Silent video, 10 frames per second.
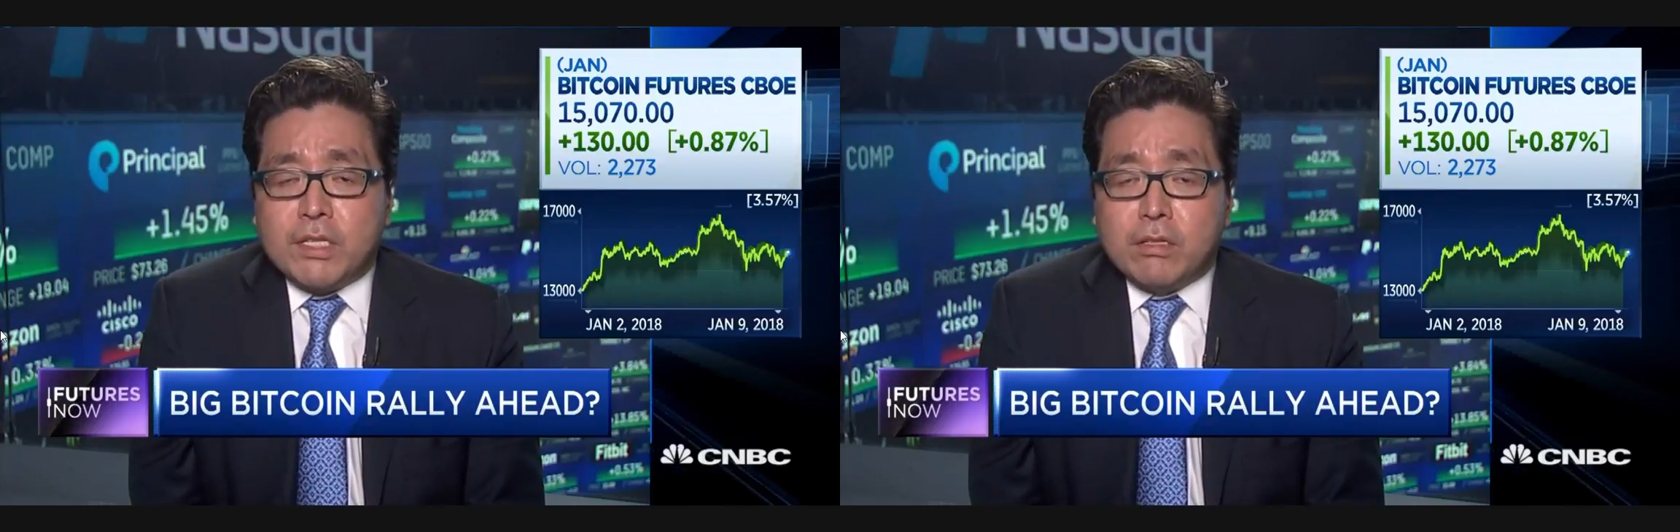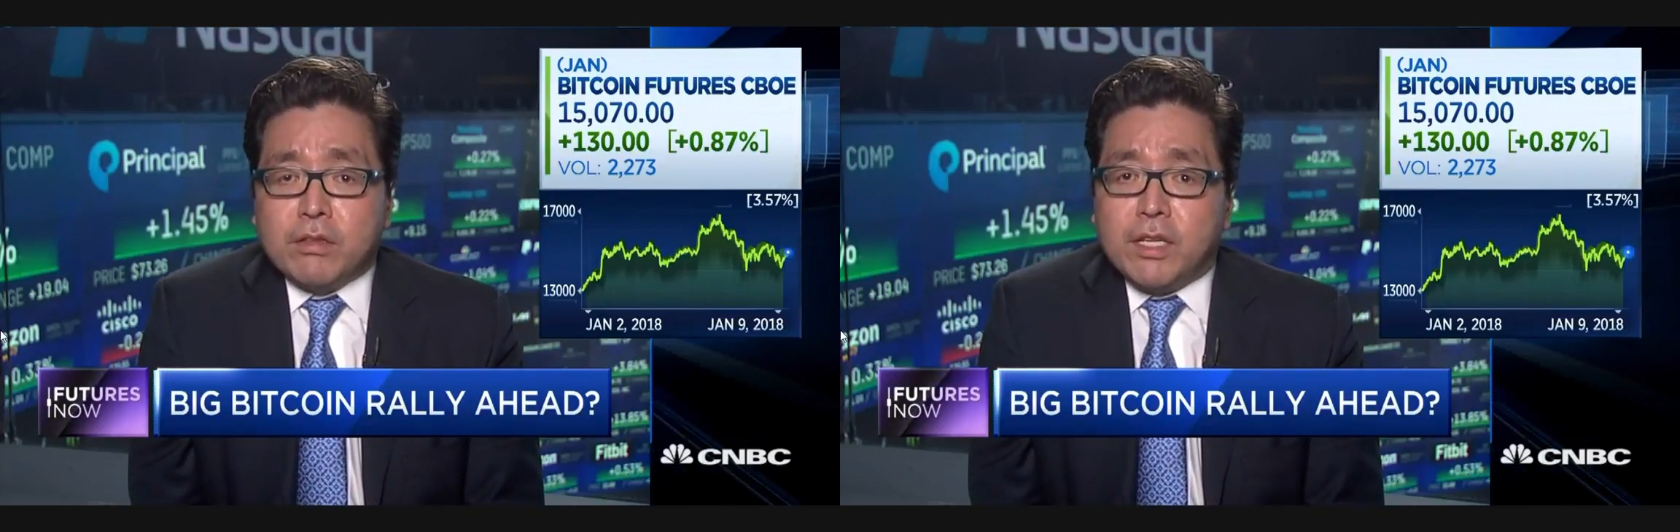
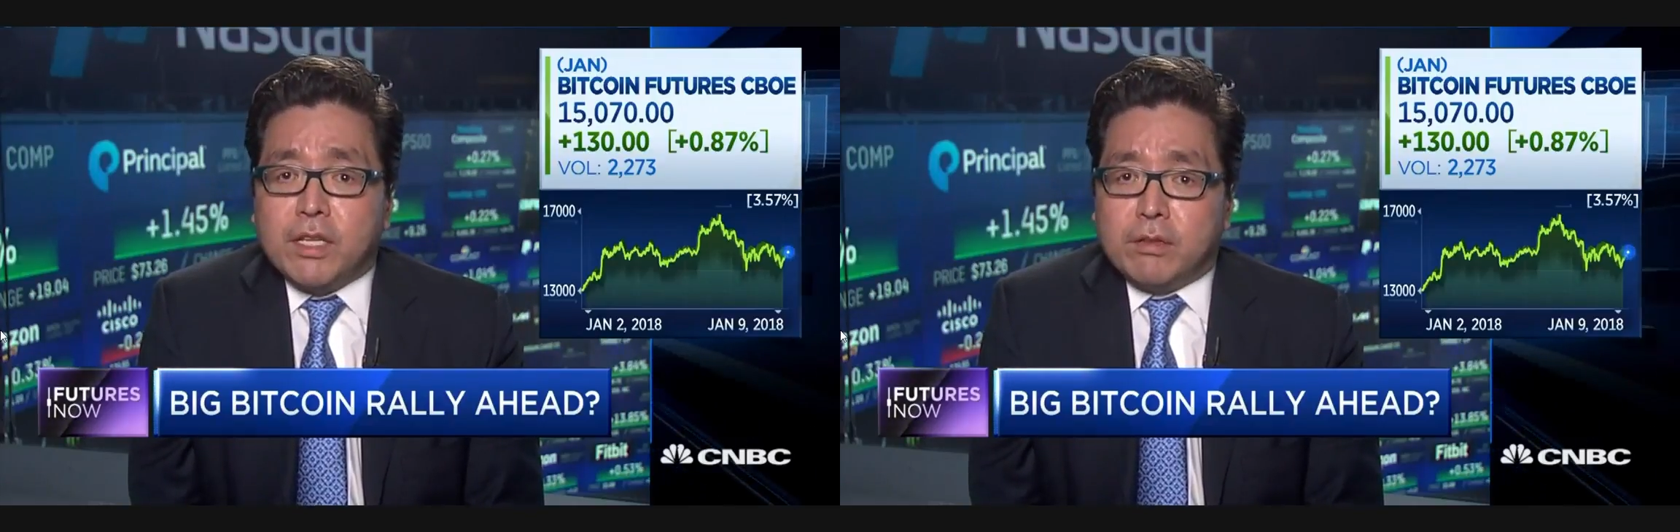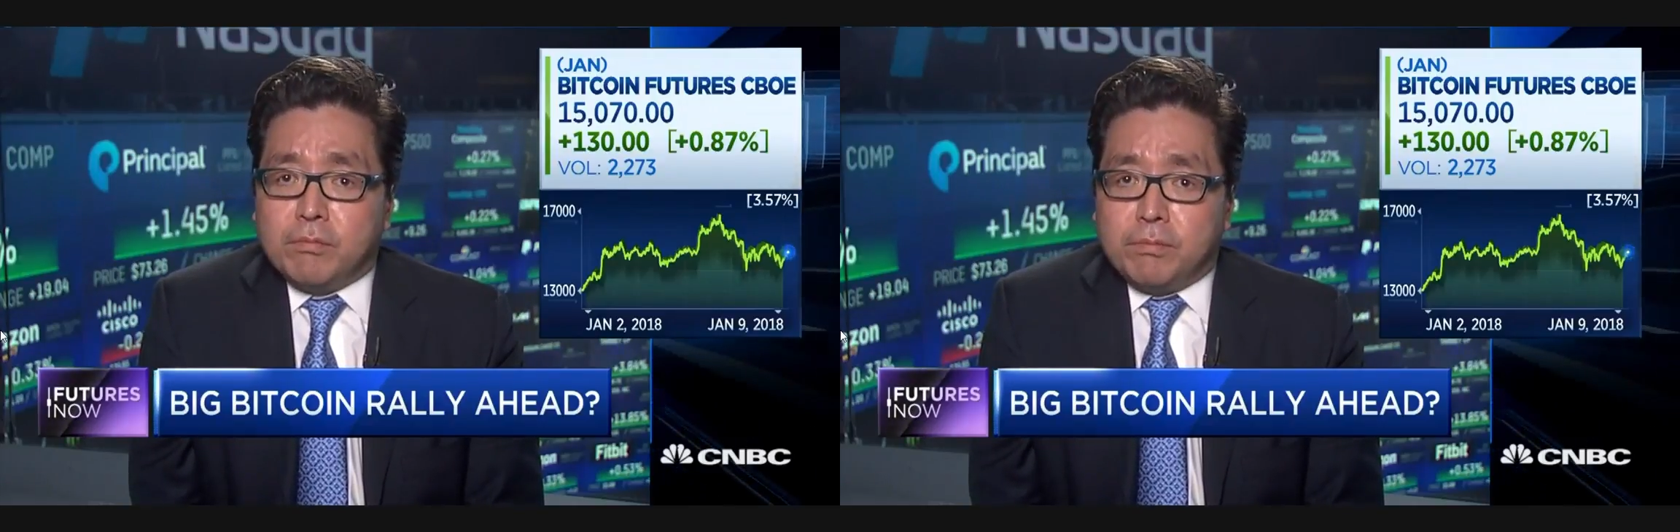still
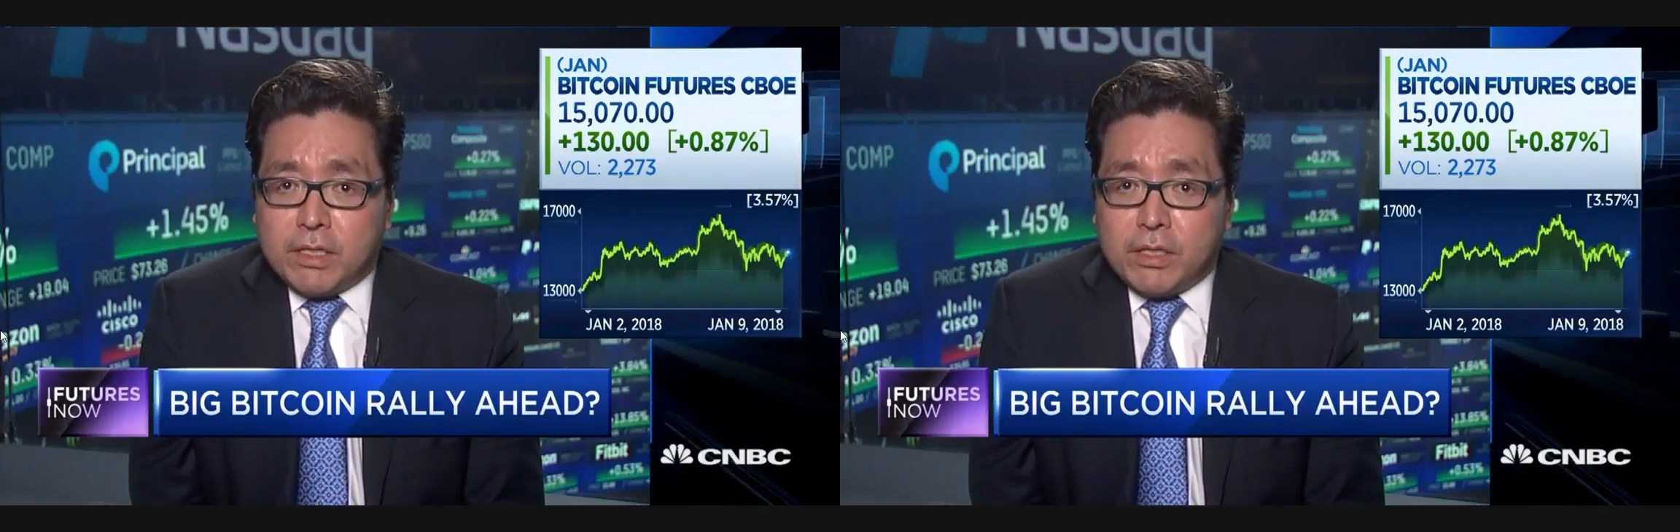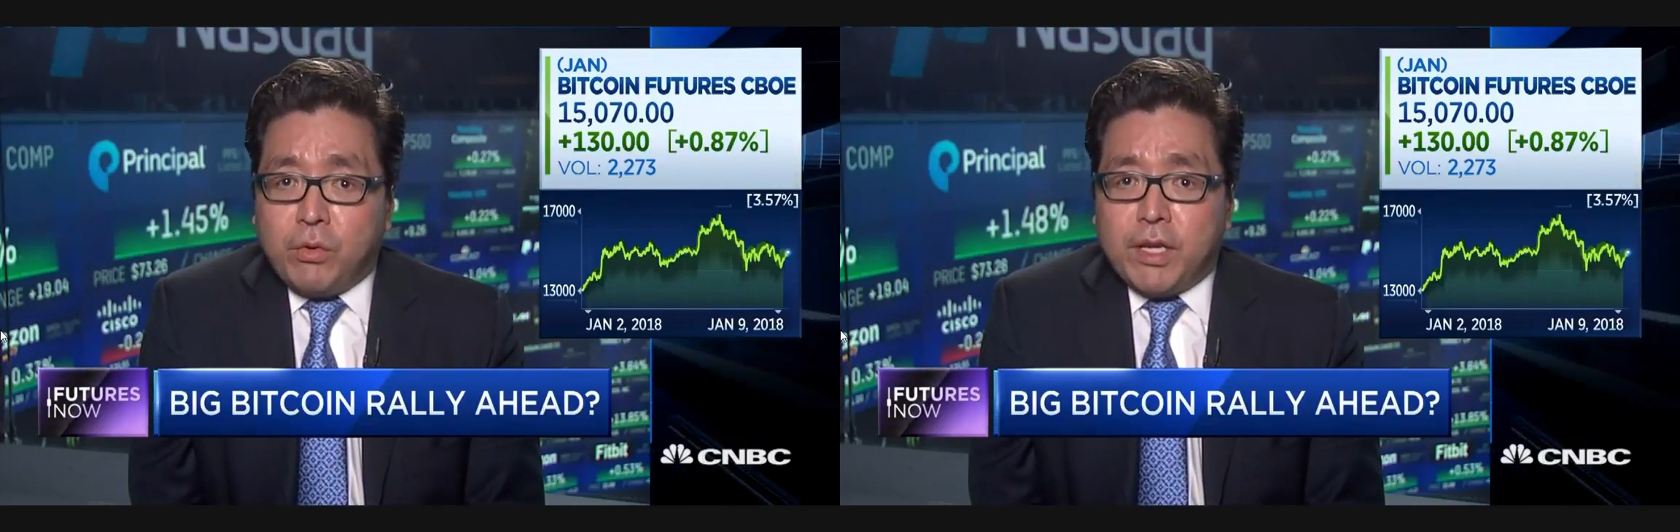think
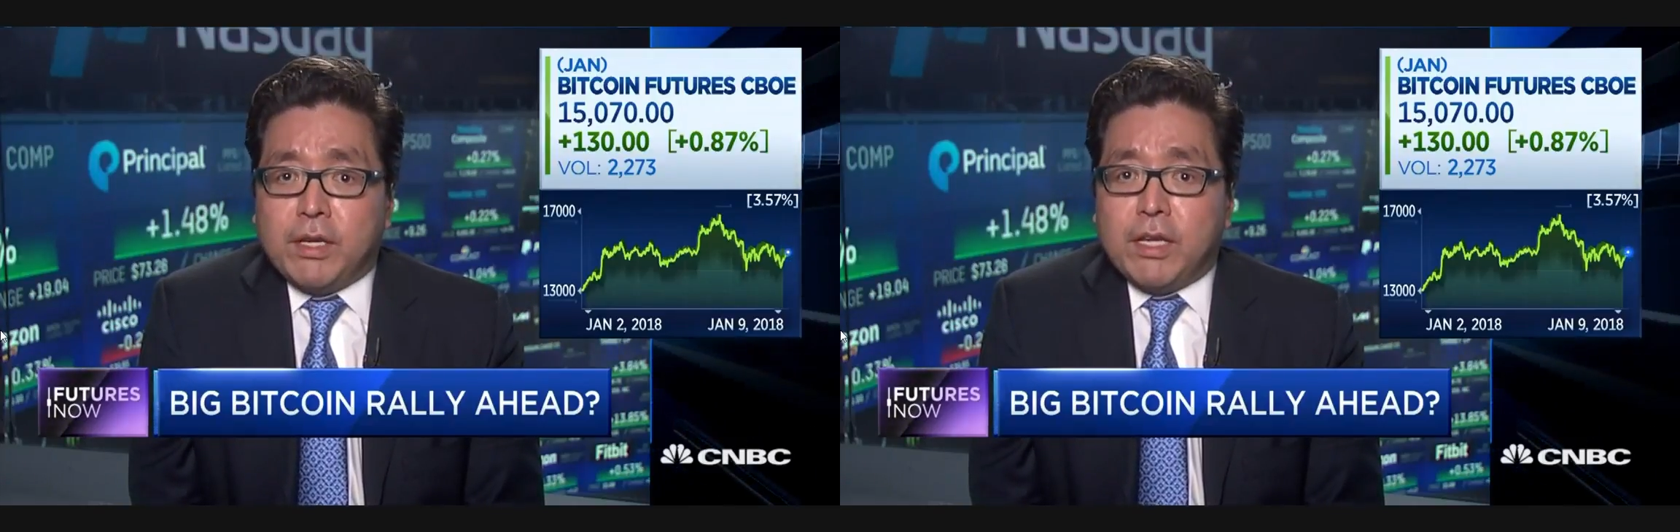Bitcoin